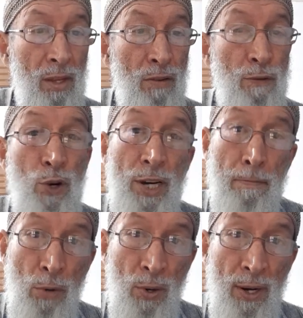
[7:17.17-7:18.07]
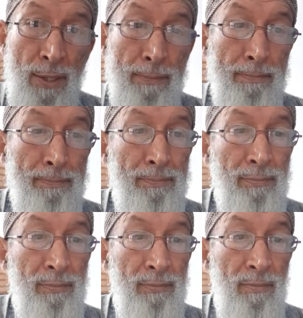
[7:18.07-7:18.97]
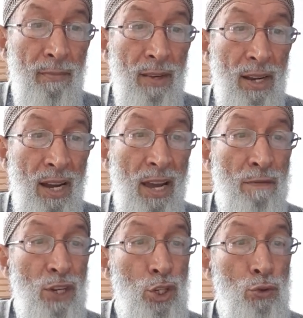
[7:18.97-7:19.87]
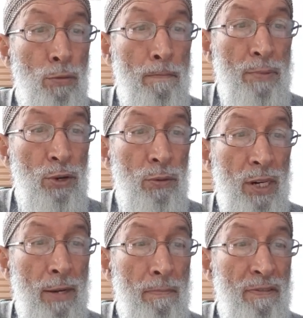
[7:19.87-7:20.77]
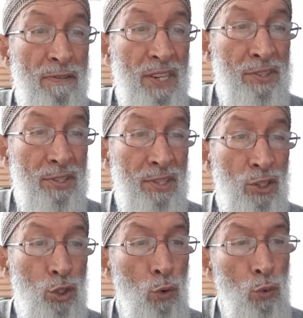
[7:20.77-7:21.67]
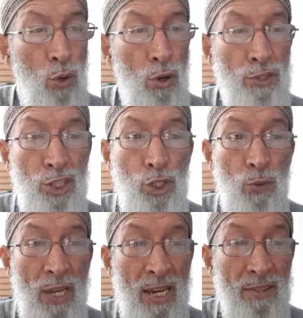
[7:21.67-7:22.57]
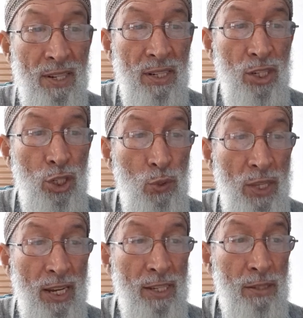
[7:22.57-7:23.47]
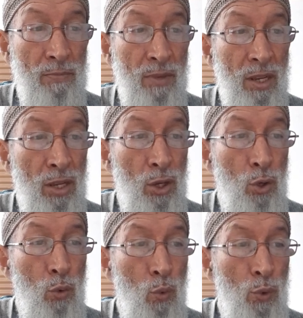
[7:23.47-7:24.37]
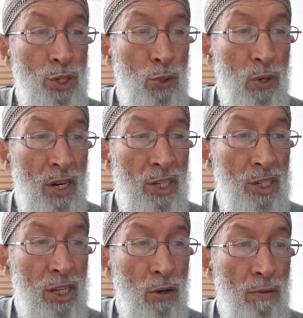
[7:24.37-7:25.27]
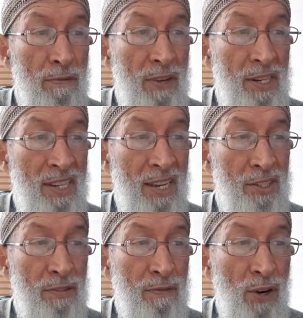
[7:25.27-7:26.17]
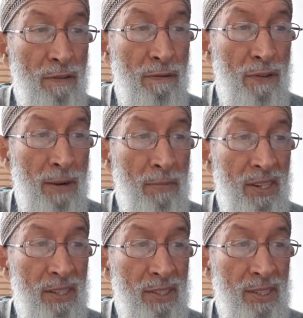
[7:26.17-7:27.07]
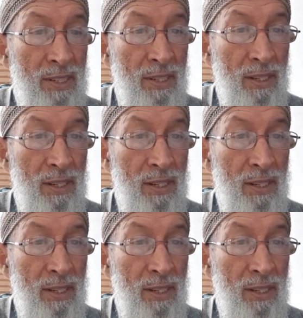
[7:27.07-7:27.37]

Furthermore, having 2 pilgrim feasts so close together, Judaism, would you greatly inconvenience for families?